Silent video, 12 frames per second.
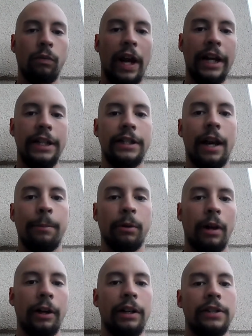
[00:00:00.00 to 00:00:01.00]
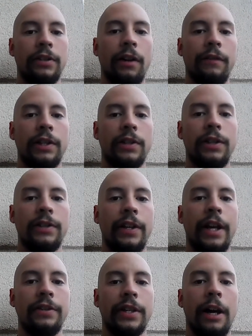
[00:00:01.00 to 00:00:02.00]
Ready Temporary Services
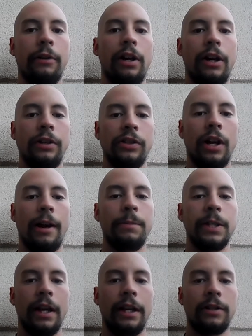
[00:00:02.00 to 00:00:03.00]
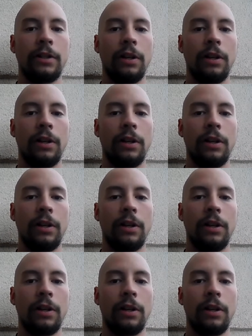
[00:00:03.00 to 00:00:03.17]
sends out on job sites.